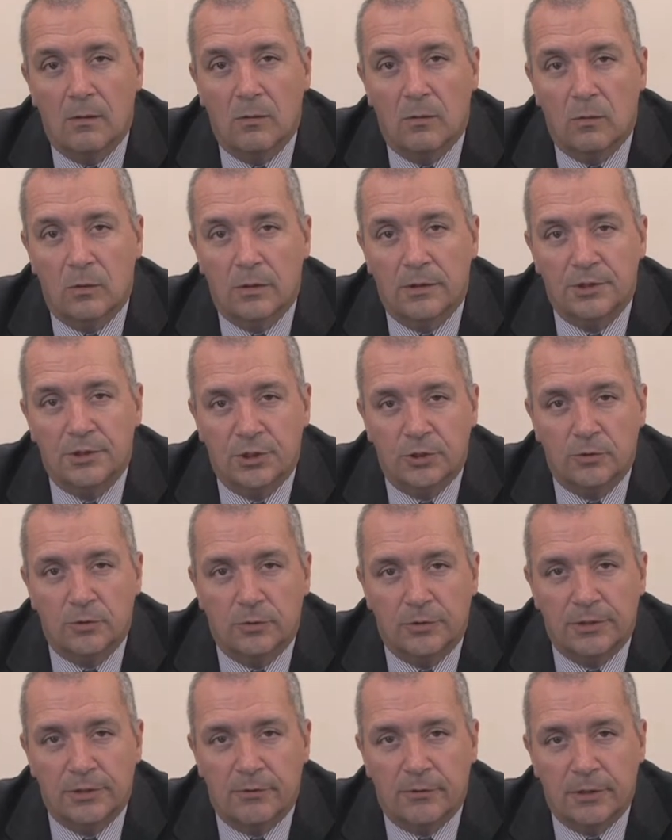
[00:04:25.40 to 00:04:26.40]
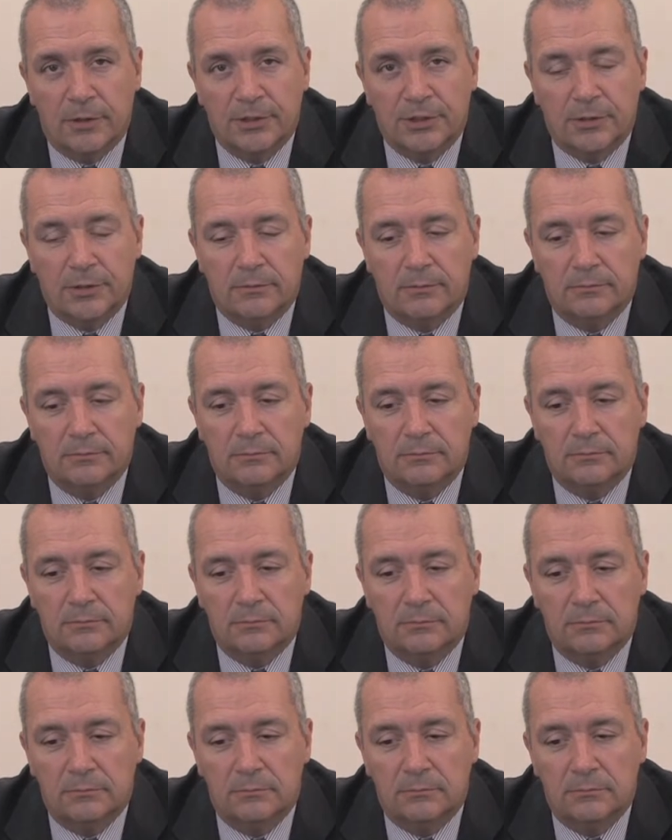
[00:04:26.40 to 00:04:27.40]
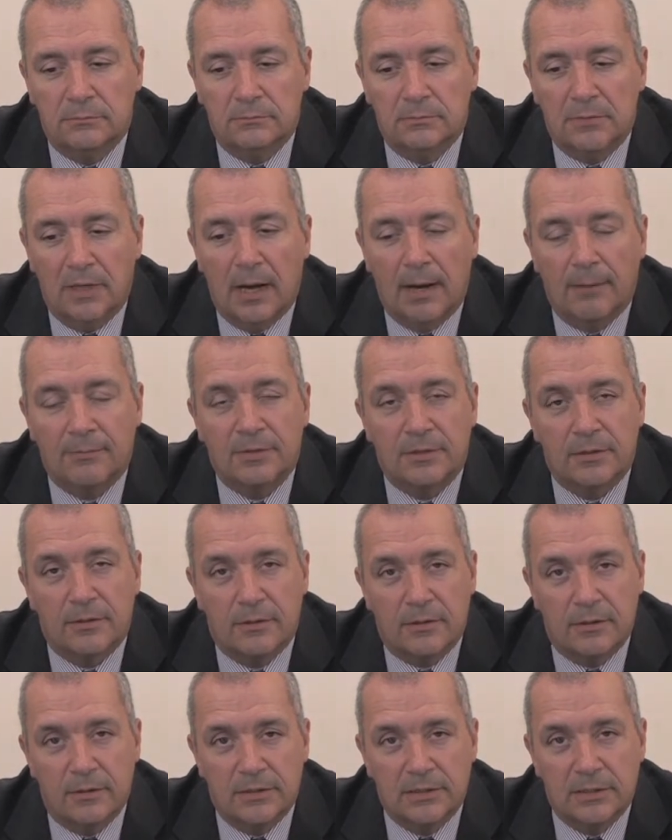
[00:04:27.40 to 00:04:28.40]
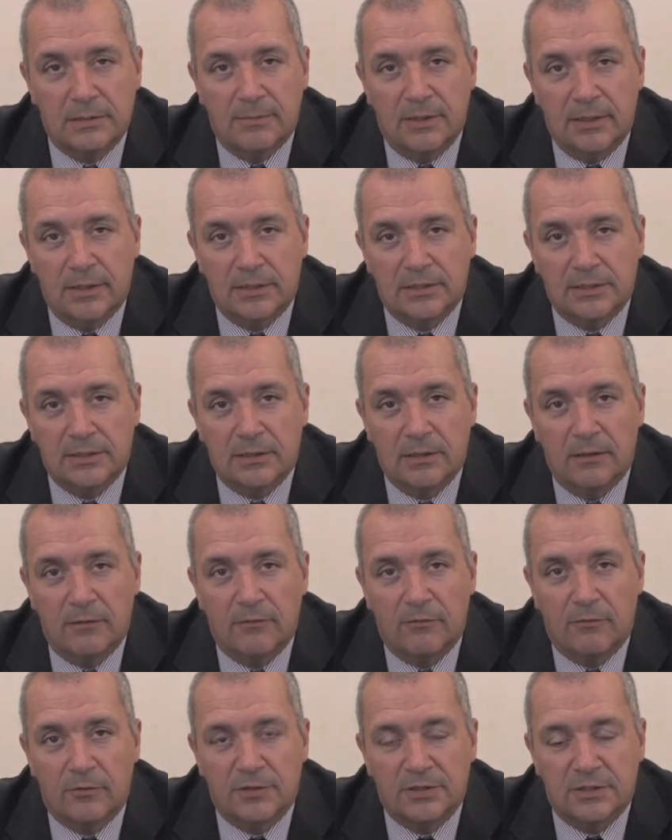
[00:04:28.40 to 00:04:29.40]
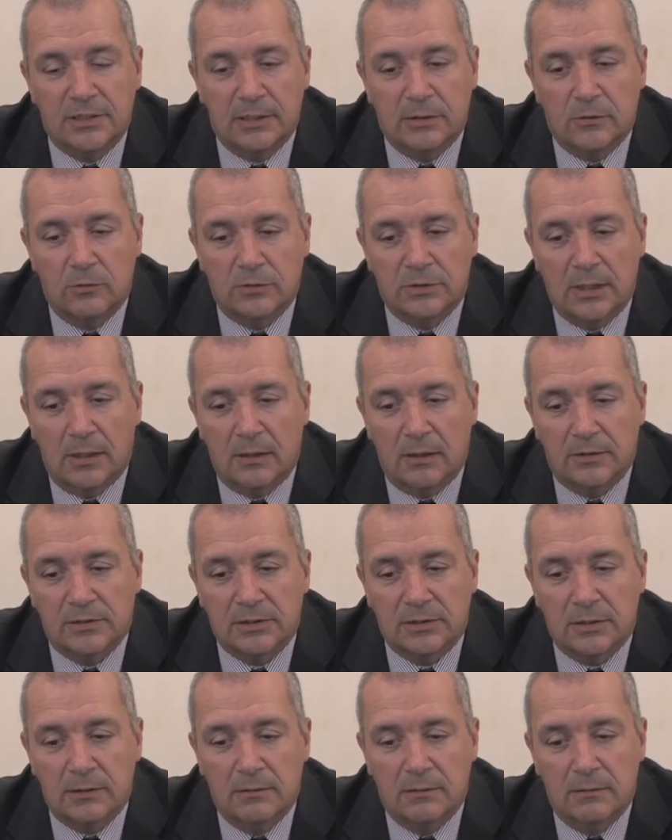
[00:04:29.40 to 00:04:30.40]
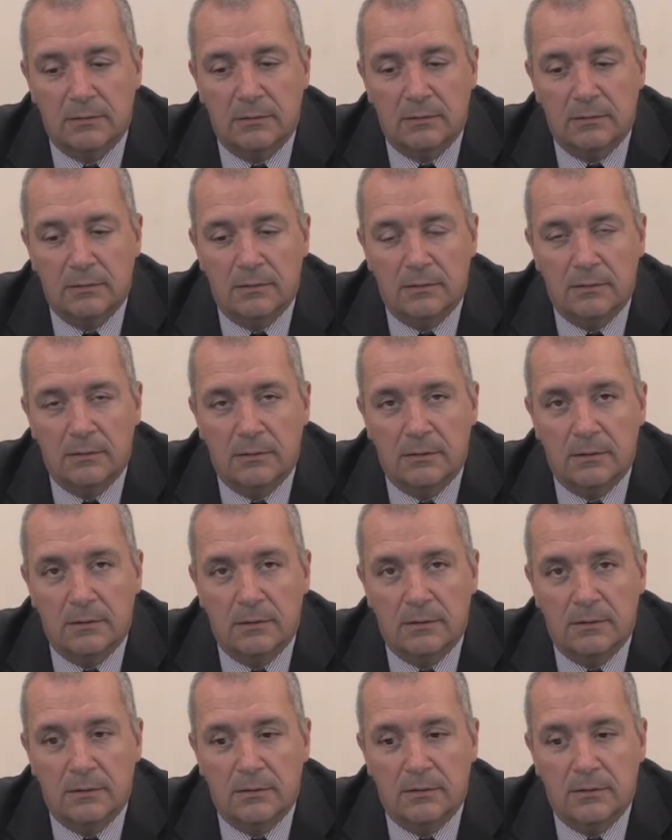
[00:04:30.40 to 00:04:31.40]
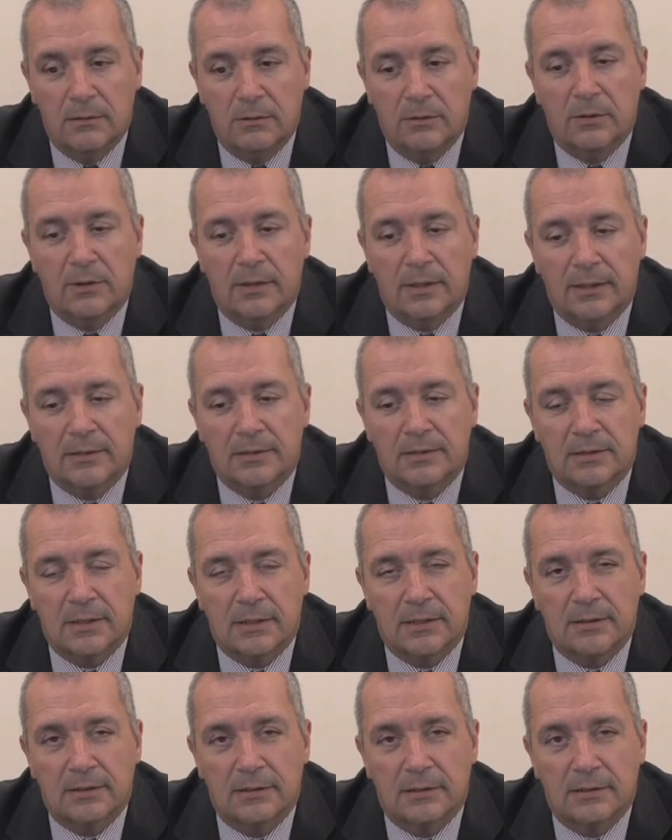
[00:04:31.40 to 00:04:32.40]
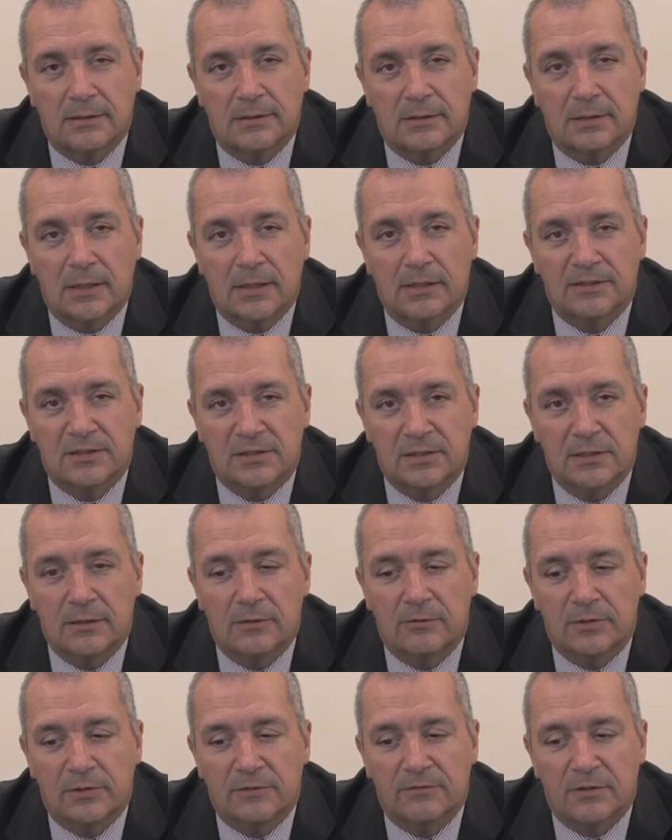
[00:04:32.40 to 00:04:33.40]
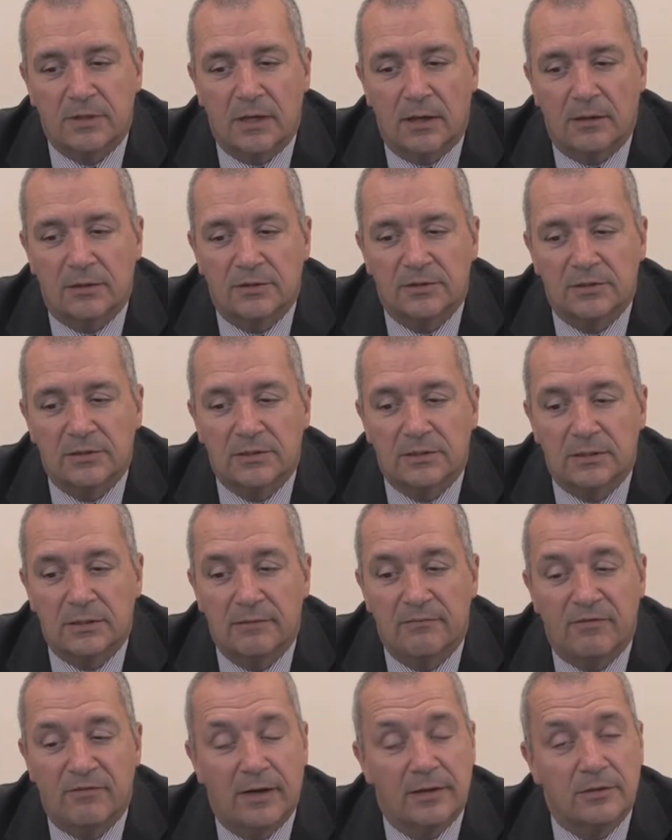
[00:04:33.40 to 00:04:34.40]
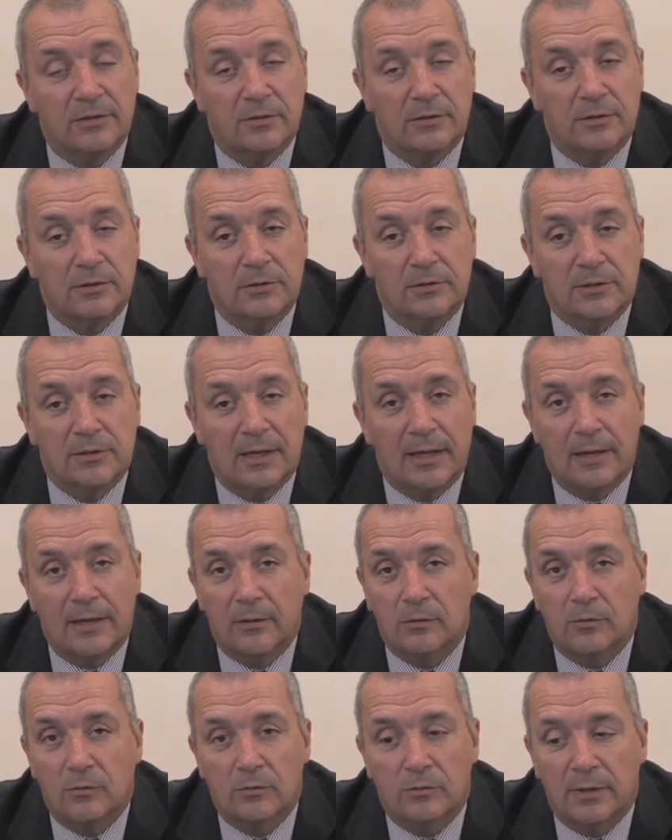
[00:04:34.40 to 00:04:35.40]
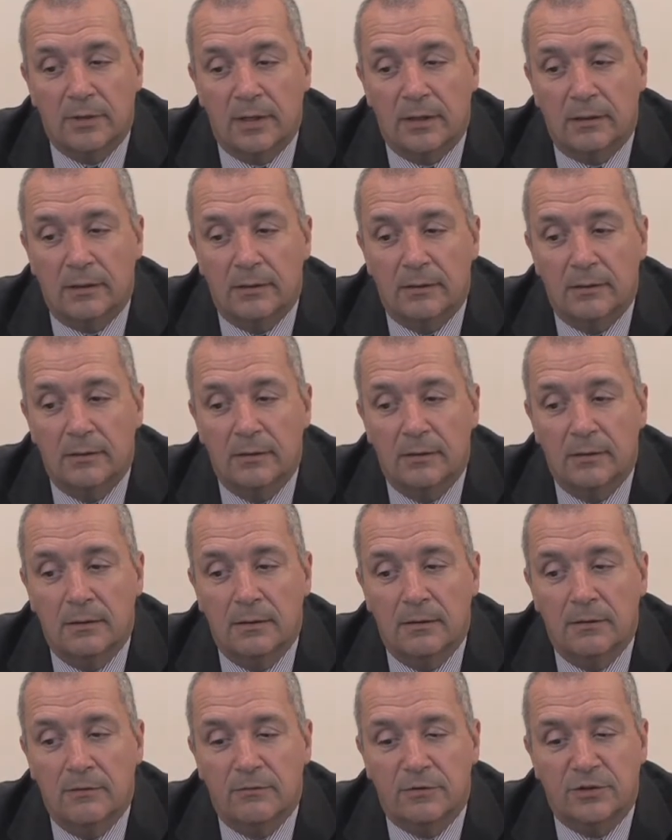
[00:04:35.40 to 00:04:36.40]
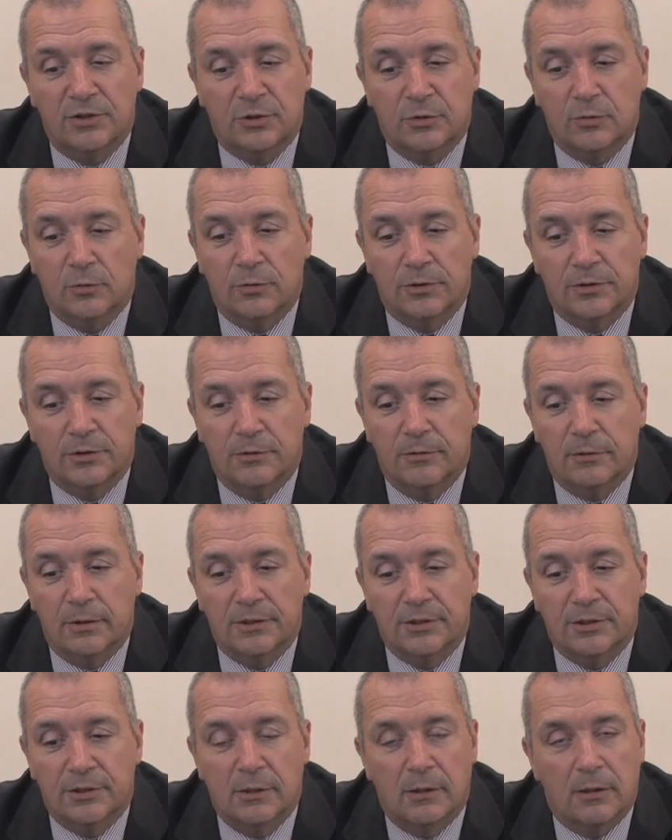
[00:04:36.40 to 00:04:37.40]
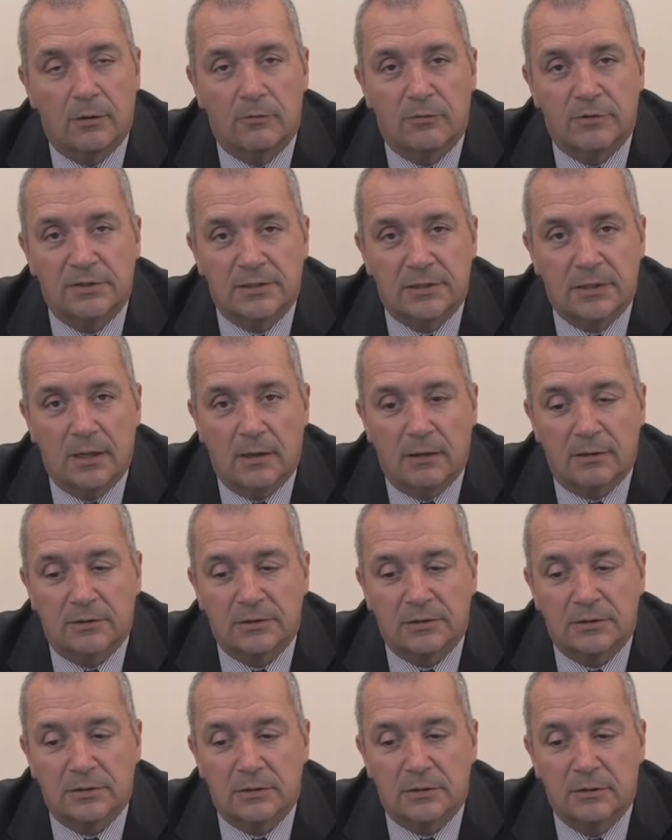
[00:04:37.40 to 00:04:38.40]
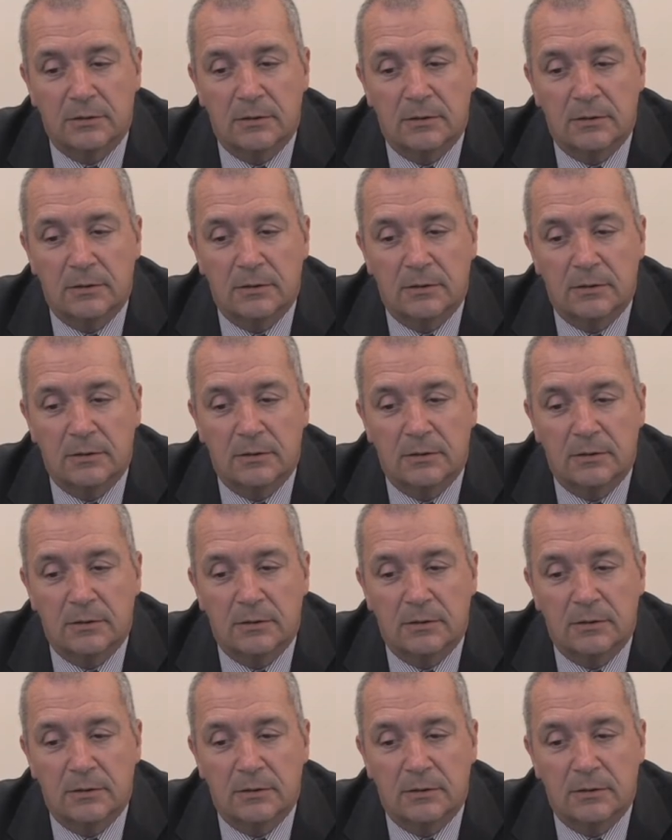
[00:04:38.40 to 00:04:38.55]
What is short duration? Up to 30 minutes for a single task. You can undertake a series of tasks. In fact, you can use a ladder all day for short duration, low risk tasks.